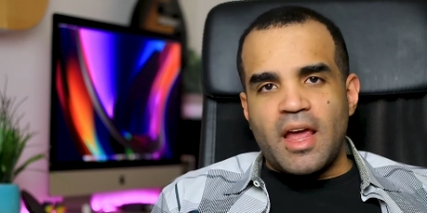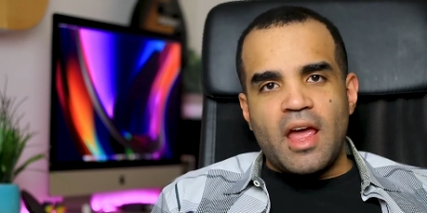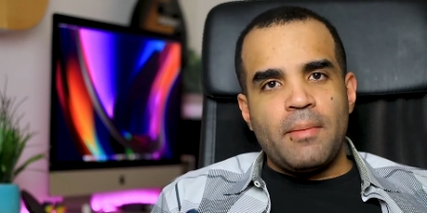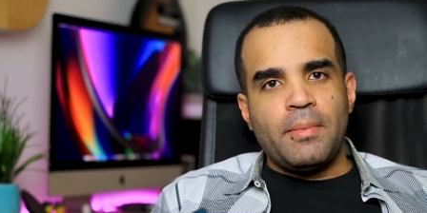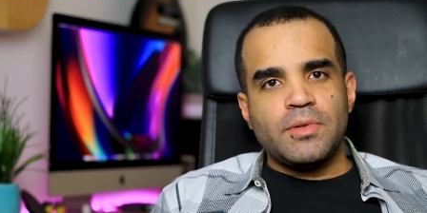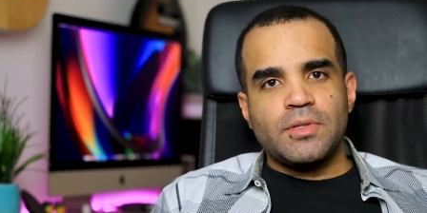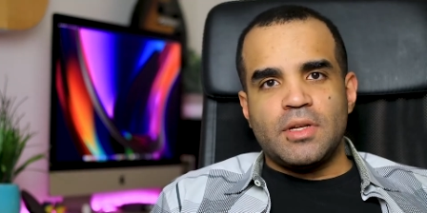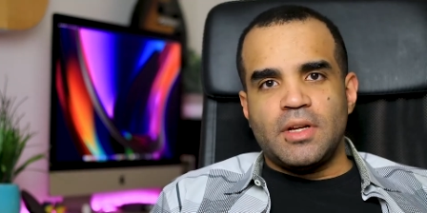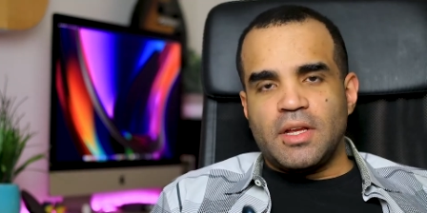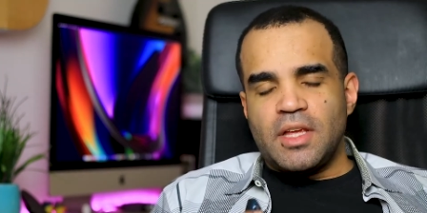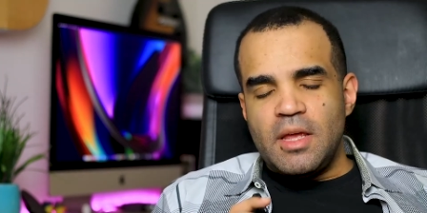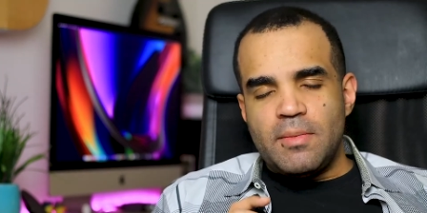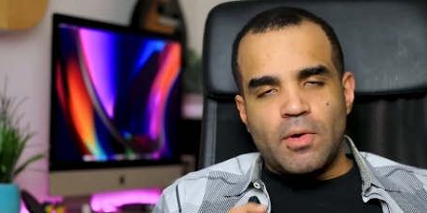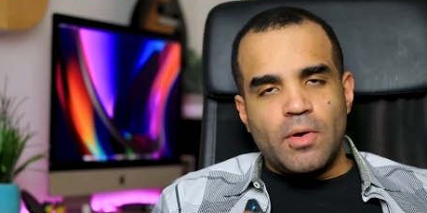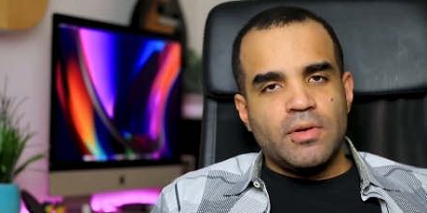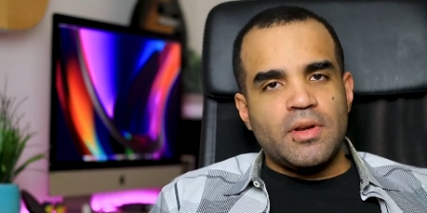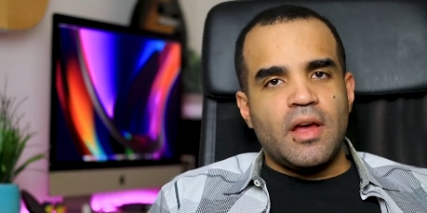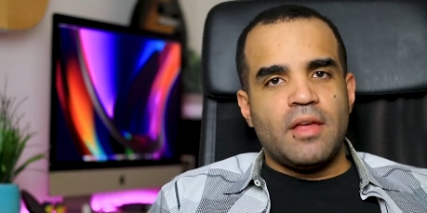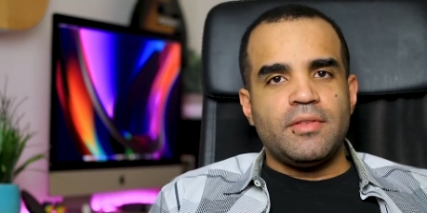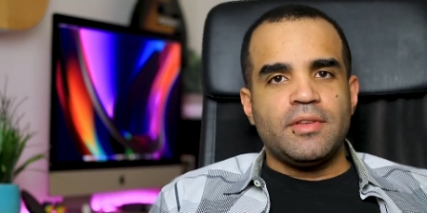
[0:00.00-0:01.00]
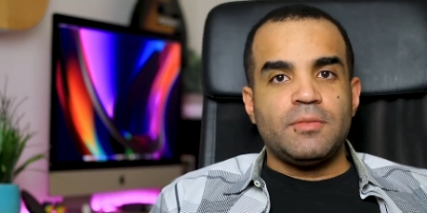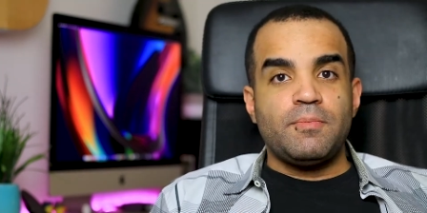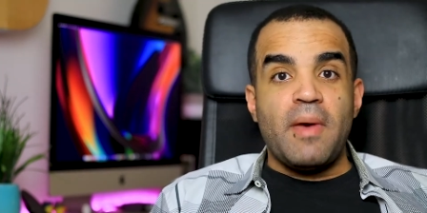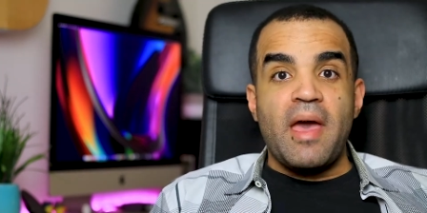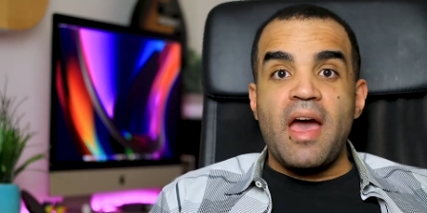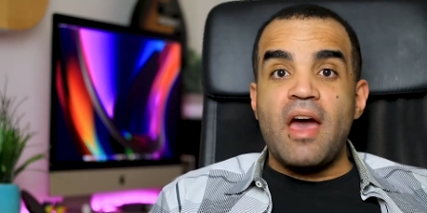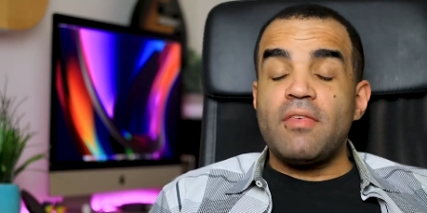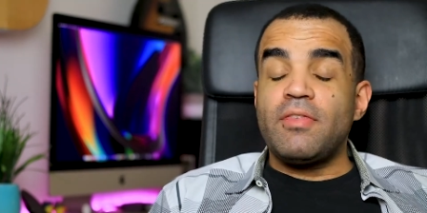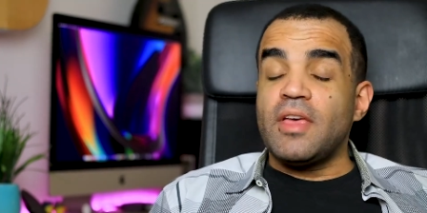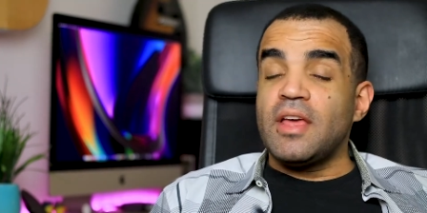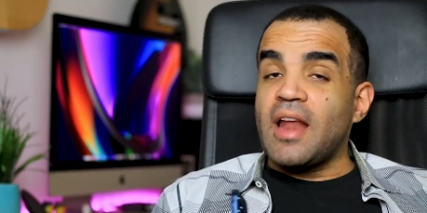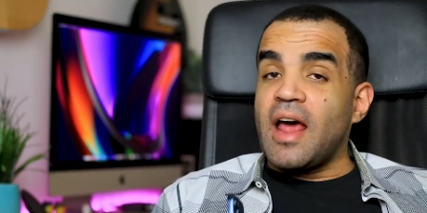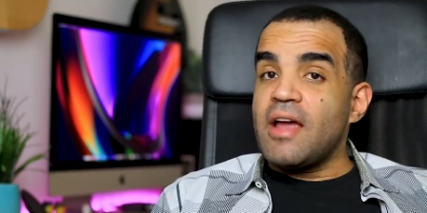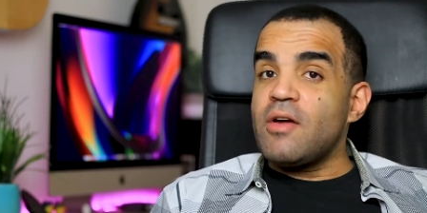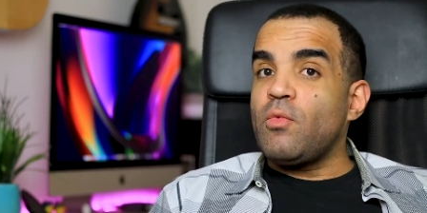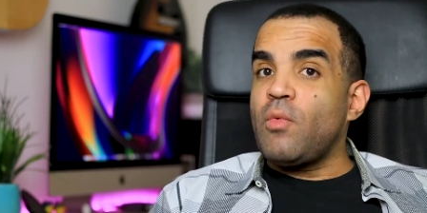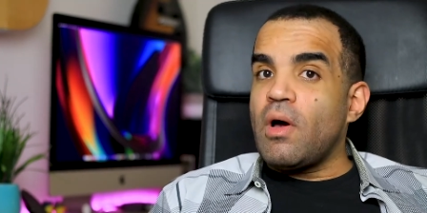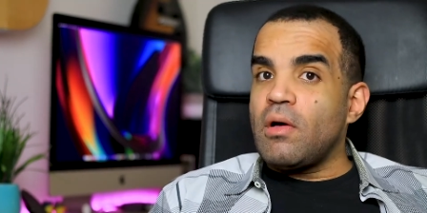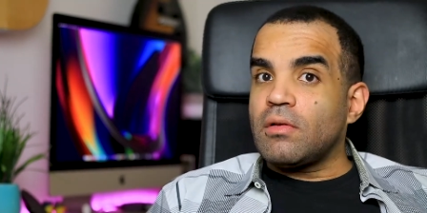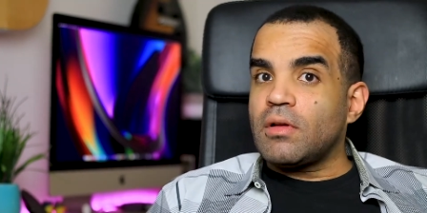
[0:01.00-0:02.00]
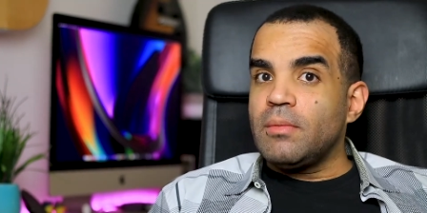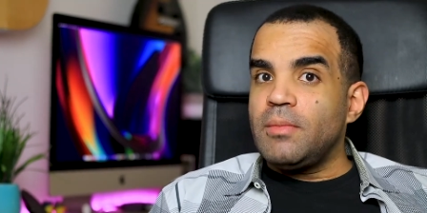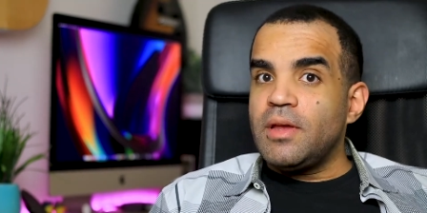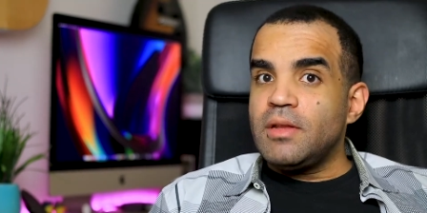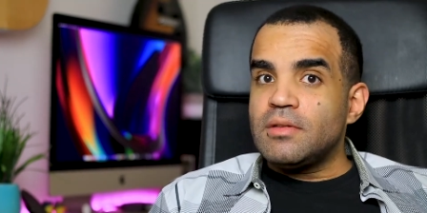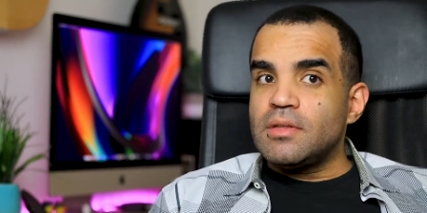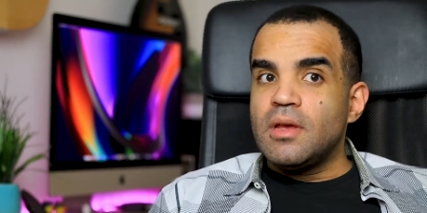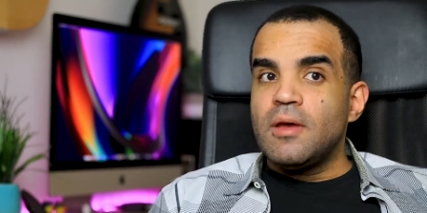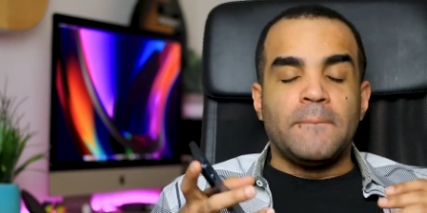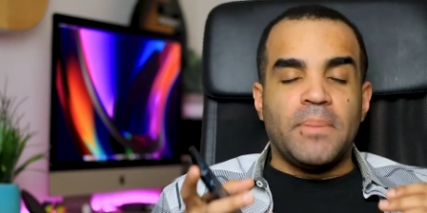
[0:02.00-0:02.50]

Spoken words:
Apple's going to keep going down this path, and I welcome it,